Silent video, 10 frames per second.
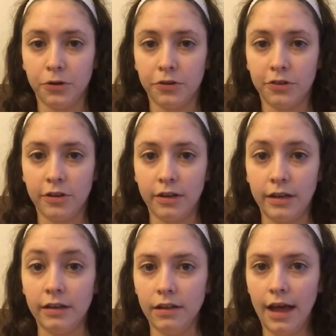
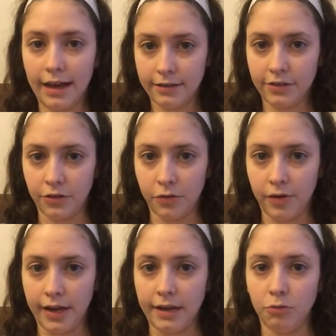person
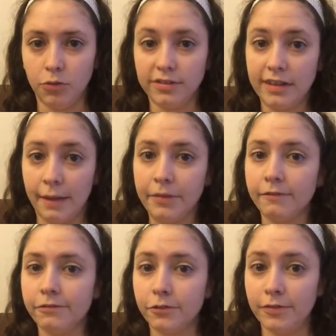naloxone, it will stop
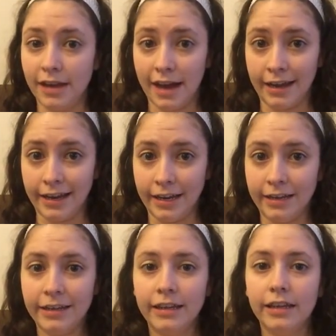them from
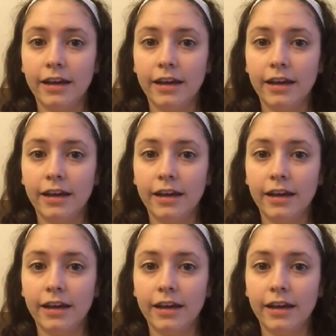dying.